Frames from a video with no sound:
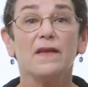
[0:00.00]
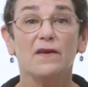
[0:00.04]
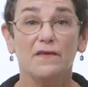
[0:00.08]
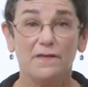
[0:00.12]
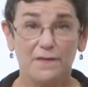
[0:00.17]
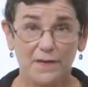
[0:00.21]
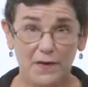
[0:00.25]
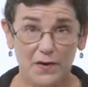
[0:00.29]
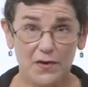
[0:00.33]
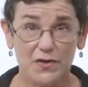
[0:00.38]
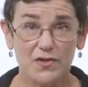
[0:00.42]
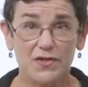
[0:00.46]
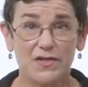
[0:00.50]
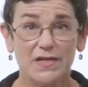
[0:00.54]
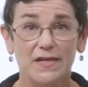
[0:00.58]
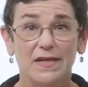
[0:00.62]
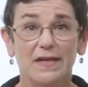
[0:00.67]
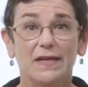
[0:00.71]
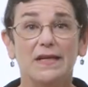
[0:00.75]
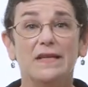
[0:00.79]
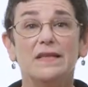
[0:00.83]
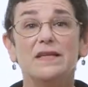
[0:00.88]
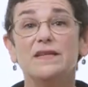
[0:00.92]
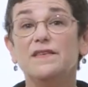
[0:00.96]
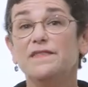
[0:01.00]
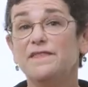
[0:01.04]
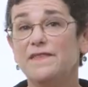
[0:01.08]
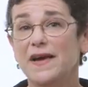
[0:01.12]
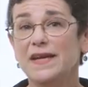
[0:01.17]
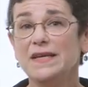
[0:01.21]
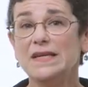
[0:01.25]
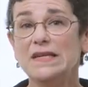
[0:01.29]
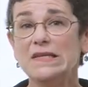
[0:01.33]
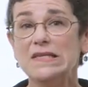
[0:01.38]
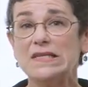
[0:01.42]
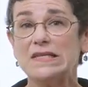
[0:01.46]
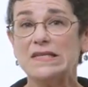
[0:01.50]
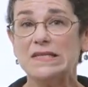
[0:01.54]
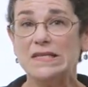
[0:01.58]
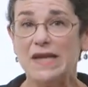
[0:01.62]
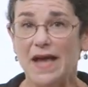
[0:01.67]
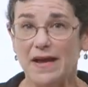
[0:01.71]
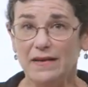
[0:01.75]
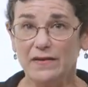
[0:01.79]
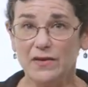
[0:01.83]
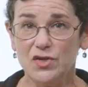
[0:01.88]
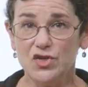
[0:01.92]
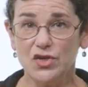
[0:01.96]
First, the defendant's
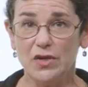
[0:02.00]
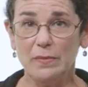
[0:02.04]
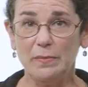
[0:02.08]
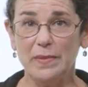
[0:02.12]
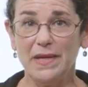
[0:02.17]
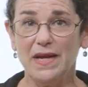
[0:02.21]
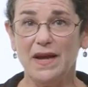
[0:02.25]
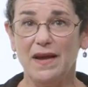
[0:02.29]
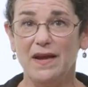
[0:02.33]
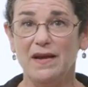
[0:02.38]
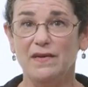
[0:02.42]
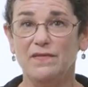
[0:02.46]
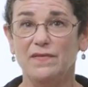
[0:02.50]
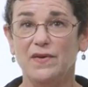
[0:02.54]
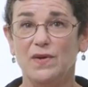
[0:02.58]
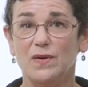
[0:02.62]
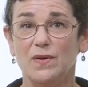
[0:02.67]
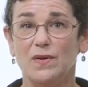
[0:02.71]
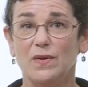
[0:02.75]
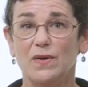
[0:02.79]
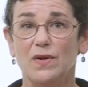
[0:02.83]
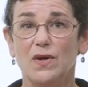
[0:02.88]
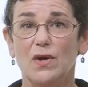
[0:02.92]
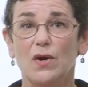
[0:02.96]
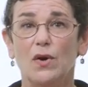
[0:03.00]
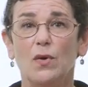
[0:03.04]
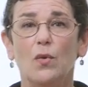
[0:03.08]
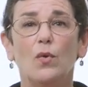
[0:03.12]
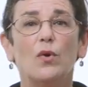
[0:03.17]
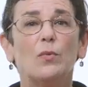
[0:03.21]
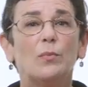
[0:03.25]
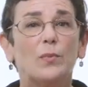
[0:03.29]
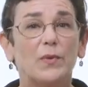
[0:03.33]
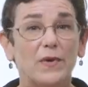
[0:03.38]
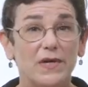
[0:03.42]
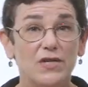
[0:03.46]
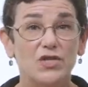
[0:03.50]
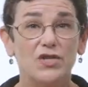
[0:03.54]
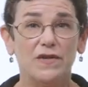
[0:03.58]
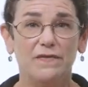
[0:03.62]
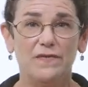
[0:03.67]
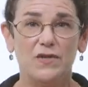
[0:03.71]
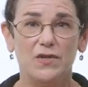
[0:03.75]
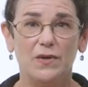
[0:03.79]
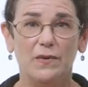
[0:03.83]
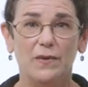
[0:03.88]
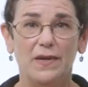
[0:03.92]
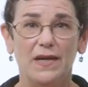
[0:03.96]
negligent behavior or breach of
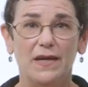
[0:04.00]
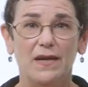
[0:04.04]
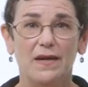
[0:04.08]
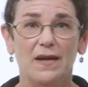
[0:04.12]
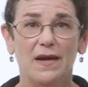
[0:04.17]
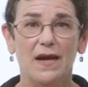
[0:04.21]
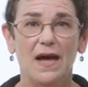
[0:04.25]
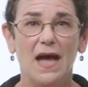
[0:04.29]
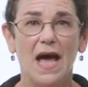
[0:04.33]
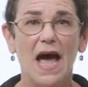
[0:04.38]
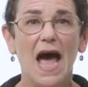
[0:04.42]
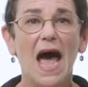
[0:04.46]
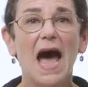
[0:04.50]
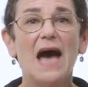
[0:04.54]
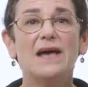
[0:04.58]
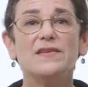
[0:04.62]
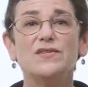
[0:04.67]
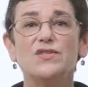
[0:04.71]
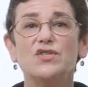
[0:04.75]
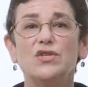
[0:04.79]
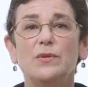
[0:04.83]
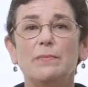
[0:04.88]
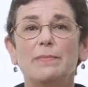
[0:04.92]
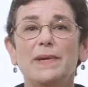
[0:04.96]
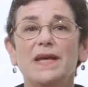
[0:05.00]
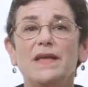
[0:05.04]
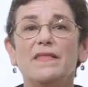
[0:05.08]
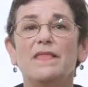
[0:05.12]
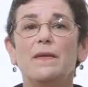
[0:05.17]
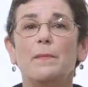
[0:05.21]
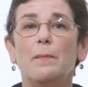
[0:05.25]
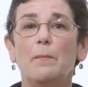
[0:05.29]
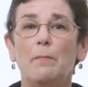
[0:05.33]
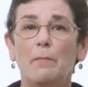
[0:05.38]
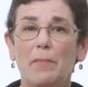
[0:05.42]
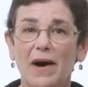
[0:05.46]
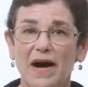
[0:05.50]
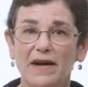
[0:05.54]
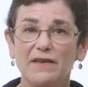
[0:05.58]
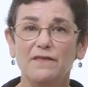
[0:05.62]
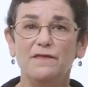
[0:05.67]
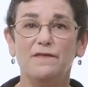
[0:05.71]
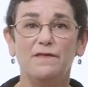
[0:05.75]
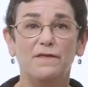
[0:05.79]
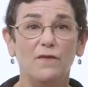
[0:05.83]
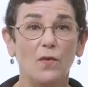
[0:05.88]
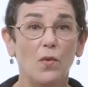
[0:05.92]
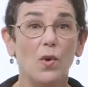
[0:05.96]
duty has to be the
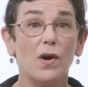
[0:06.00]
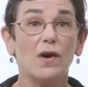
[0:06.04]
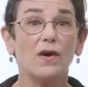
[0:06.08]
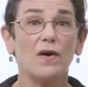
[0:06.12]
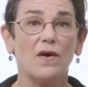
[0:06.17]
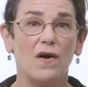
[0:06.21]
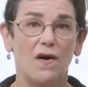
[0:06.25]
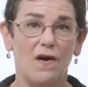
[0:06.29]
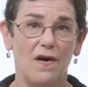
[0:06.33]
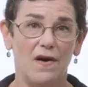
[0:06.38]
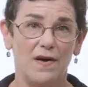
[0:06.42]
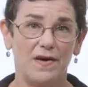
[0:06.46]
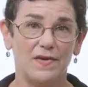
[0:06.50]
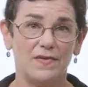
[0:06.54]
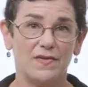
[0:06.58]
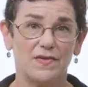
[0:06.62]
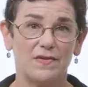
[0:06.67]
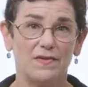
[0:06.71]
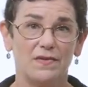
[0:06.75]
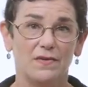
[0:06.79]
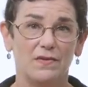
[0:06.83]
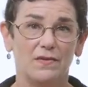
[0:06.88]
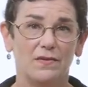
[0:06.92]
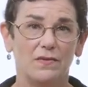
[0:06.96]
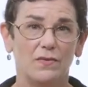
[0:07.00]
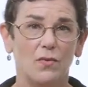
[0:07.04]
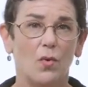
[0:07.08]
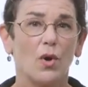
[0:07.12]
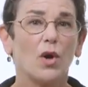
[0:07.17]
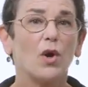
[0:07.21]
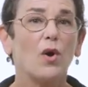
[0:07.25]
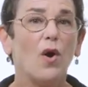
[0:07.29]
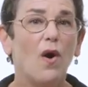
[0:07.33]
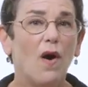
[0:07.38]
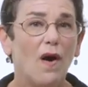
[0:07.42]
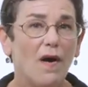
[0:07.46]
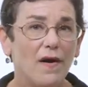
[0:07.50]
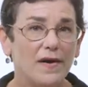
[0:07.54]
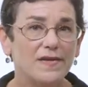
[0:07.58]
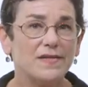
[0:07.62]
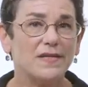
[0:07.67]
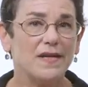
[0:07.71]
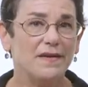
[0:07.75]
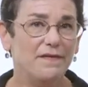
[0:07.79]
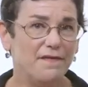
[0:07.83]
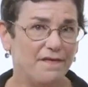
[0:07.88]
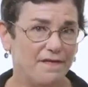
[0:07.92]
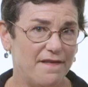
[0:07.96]
but-for cause, or cause
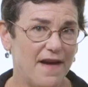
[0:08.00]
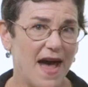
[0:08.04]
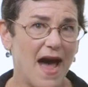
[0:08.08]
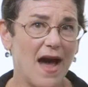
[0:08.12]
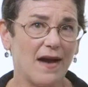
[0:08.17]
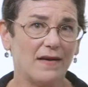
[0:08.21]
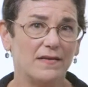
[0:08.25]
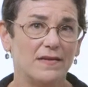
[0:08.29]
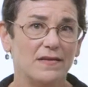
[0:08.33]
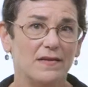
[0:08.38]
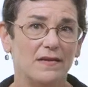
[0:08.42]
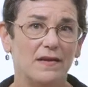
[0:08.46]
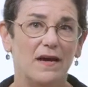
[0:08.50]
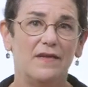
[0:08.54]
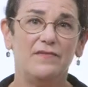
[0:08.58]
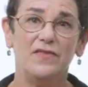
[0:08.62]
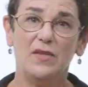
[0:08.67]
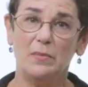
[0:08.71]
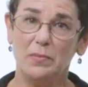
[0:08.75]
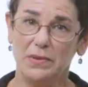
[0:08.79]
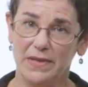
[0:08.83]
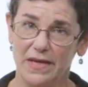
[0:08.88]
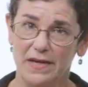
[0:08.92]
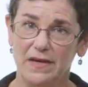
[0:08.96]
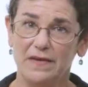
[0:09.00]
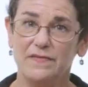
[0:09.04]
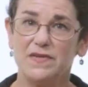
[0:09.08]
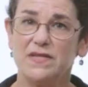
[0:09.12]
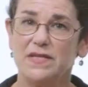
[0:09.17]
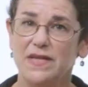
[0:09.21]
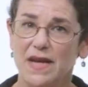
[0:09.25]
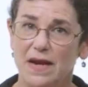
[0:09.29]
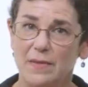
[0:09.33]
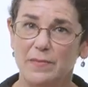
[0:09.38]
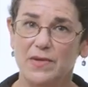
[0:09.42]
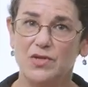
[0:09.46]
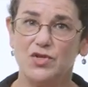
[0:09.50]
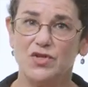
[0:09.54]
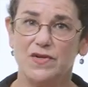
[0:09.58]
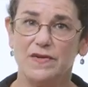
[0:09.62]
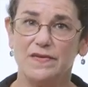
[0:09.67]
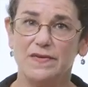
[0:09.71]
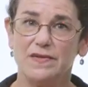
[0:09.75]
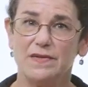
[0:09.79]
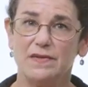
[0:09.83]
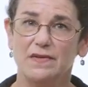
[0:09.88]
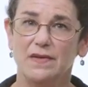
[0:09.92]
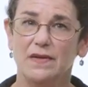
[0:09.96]
in fact, of the plaintiff's
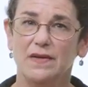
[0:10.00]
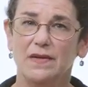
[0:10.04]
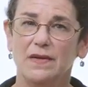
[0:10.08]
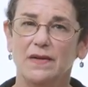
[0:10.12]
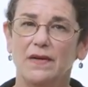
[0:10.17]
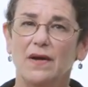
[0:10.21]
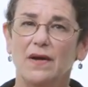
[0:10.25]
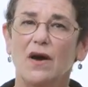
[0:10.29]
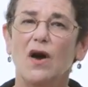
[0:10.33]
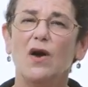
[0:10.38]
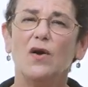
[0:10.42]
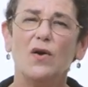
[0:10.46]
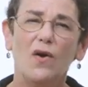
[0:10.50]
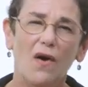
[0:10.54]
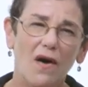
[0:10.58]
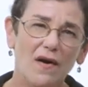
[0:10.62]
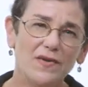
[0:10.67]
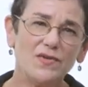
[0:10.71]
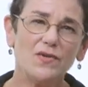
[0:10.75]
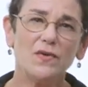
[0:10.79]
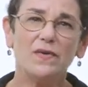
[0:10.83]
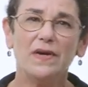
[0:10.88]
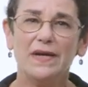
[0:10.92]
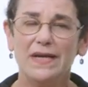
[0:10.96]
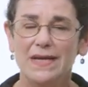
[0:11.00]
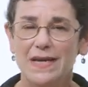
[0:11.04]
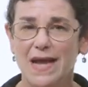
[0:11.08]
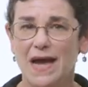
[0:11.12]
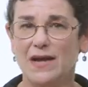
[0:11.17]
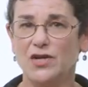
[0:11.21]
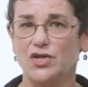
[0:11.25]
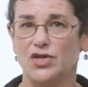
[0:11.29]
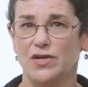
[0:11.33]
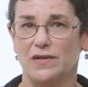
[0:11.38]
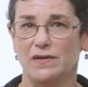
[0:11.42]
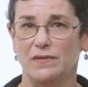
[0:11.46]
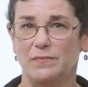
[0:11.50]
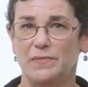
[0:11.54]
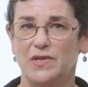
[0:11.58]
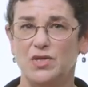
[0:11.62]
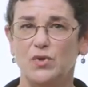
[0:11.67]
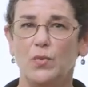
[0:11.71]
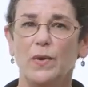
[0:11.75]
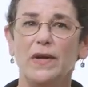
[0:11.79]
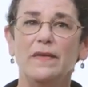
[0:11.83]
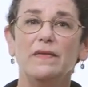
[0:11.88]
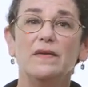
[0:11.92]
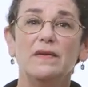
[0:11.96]
damages, a causal connection
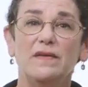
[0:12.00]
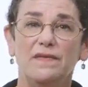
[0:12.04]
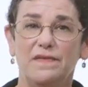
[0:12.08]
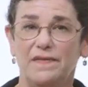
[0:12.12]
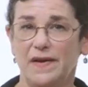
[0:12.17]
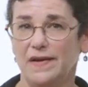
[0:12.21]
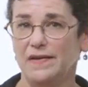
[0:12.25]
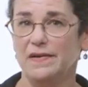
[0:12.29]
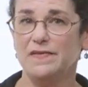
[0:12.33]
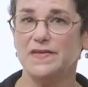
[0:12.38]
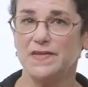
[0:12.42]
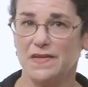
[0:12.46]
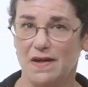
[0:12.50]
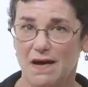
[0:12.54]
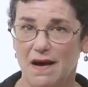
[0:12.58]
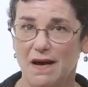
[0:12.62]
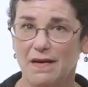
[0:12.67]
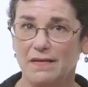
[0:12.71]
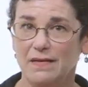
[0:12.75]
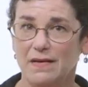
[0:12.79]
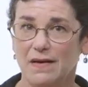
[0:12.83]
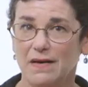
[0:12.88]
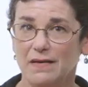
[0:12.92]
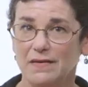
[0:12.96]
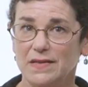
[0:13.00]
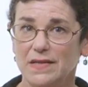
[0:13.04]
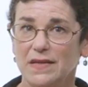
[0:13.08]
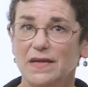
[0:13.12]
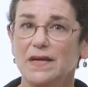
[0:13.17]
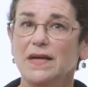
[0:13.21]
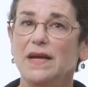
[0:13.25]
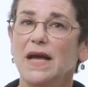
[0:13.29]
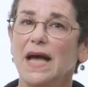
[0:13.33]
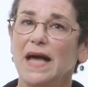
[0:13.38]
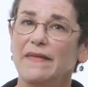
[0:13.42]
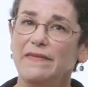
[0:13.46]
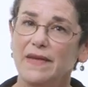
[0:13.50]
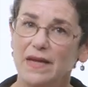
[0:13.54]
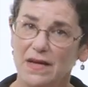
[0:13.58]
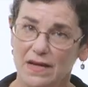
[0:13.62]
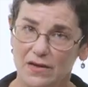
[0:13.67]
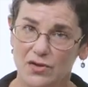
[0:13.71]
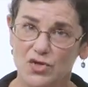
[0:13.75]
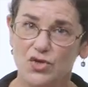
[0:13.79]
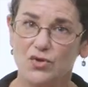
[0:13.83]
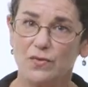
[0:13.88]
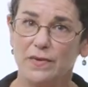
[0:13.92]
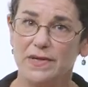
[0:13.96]
between the defendant's conduct and the
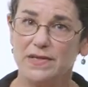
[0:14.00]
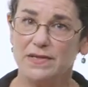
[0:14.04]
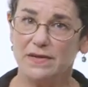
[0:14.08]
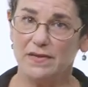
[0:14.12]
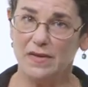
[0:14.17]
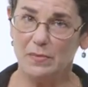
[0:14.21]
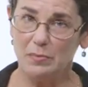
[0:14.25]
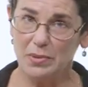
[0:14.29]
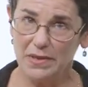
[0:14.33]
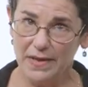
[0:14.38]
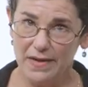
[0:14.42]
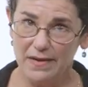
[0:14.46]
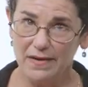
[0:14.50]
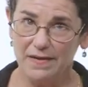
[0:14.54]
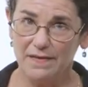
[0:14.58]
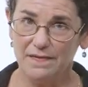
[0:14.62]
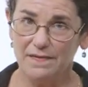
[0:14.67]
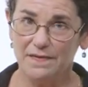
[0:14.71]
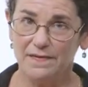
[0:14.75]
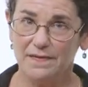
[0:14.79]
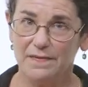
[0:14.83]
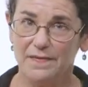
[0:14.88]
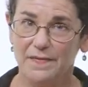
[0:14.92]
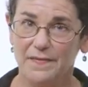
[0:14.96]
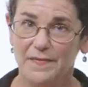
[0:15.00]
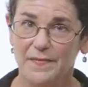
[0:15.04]
injury to the plaintiff.